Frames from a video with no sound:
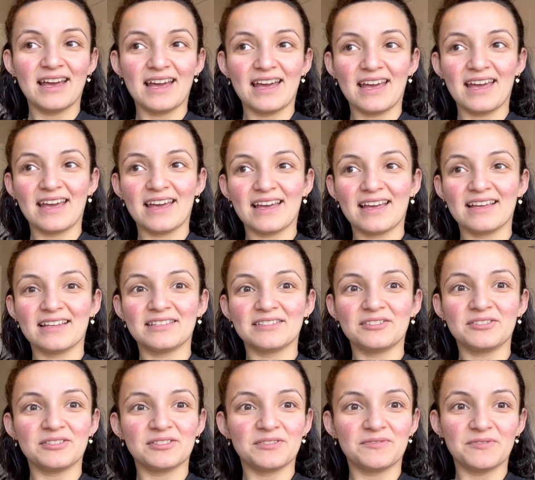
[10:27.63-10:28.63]
and
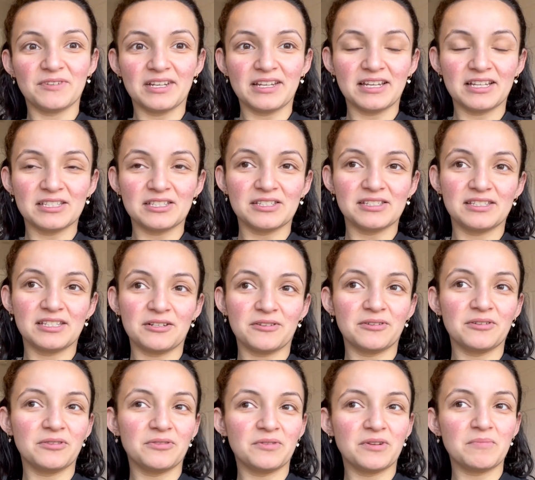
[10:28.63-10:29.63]
she's fitting into zero
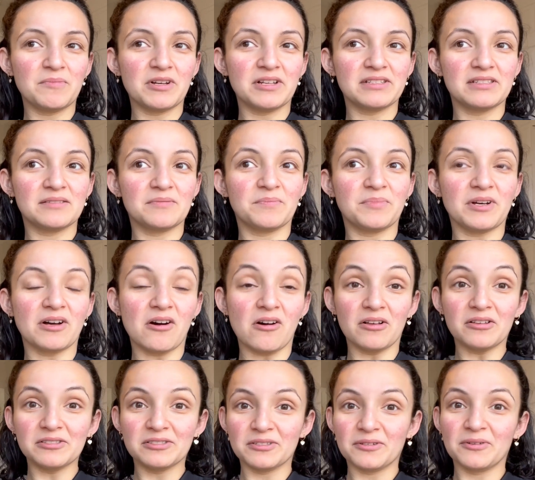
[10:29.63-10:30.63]
to three months, but
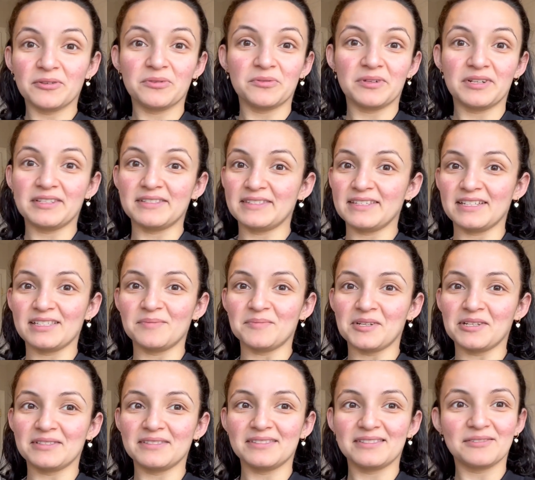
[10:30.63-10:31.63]
also three to six
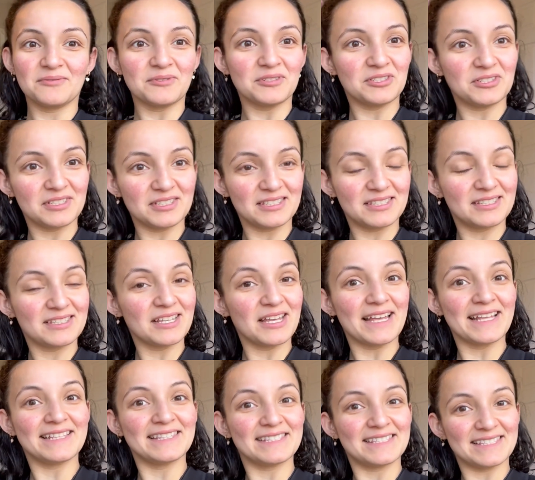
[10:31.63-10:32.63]
months, which is
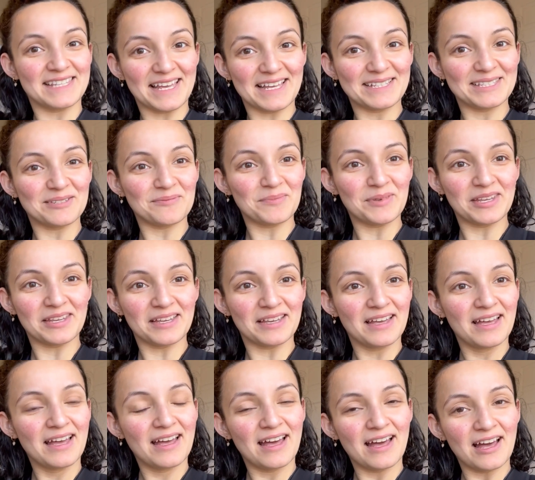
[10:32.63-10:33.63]
insane to me.
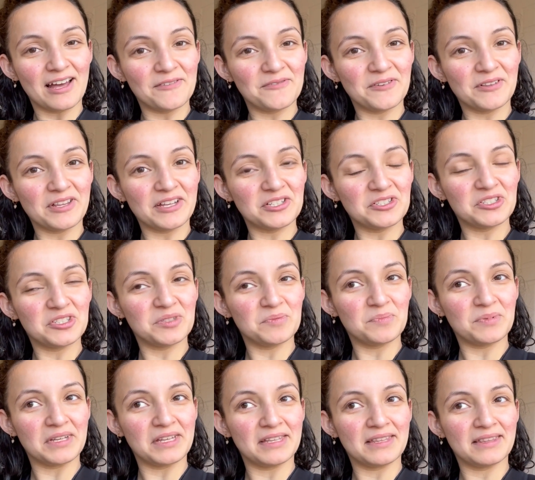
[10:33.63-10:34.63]
I feel like she's
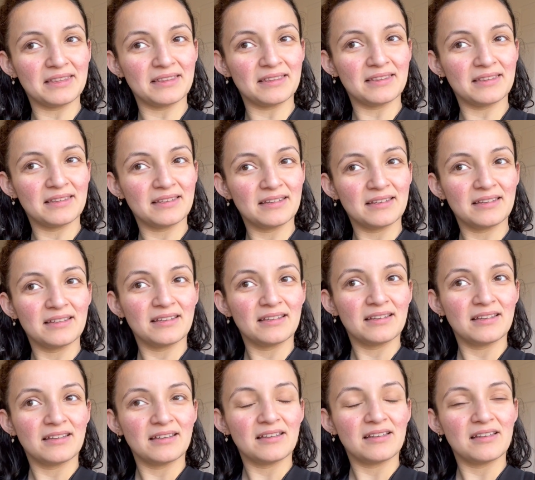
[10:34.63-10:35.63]
been
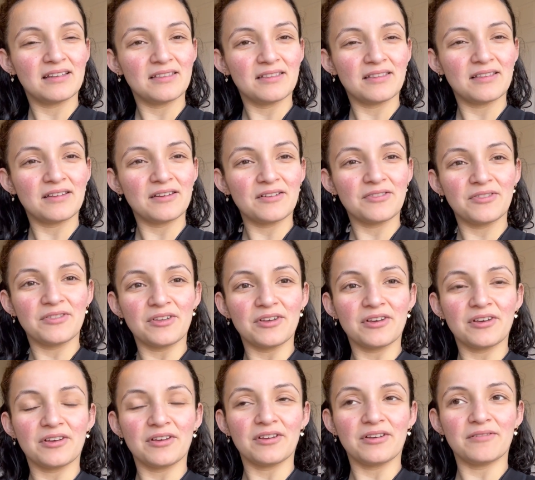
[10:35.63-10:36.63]

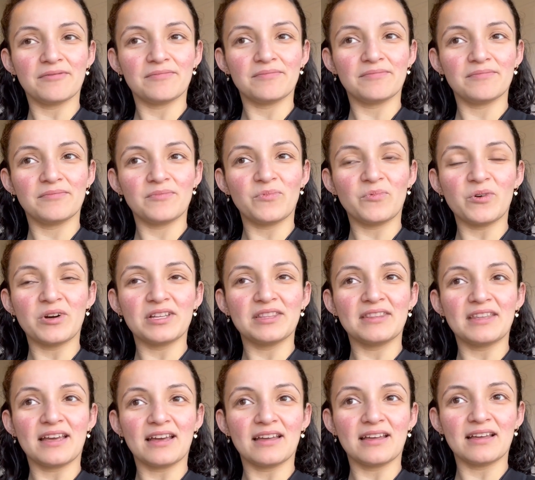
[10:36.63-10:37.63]
the one
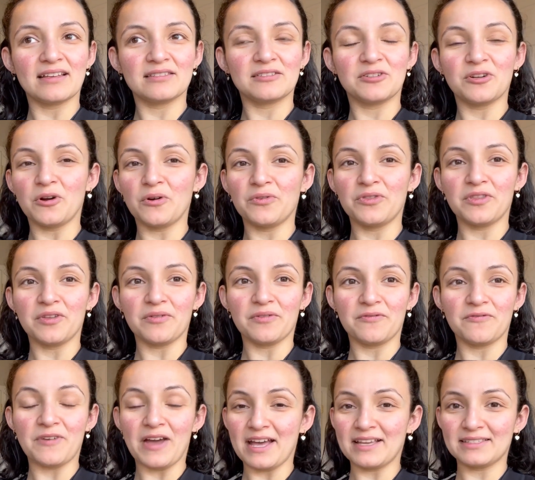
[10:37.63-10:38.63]
that has grown the
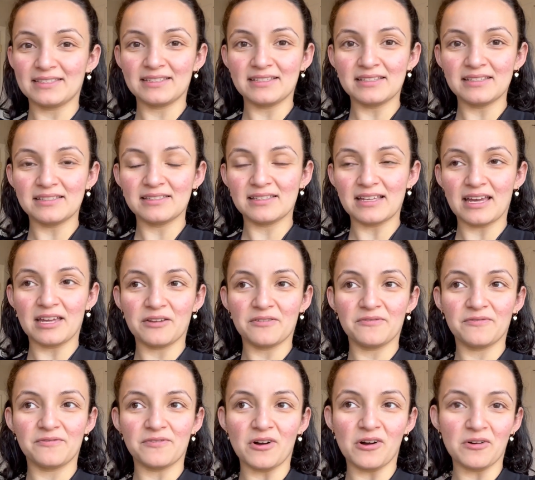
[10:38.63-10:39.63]
fastest out
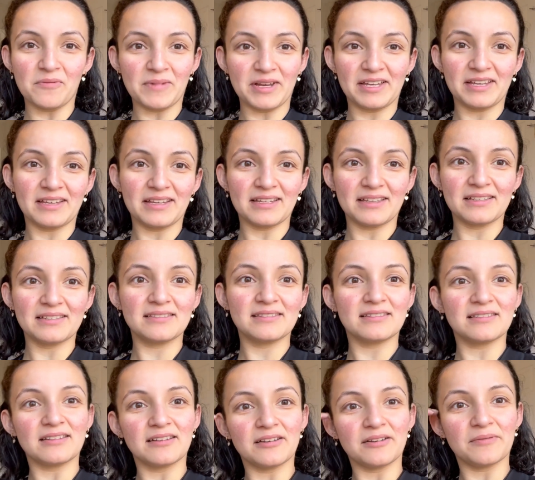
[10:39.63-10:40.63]
of all my
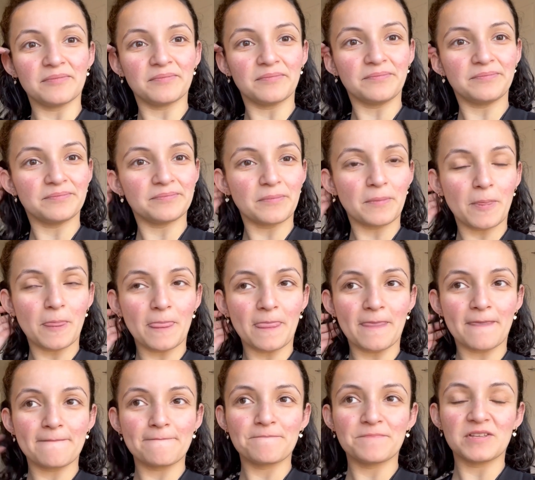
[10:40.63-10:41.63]
kids, um,
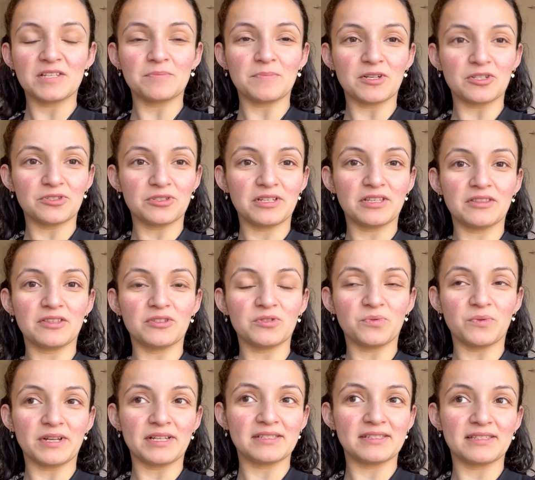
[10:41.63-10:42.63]
especially the
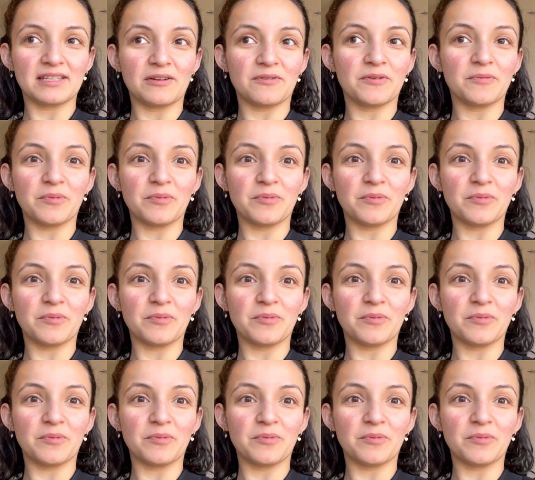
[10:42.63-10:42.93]
twins. They were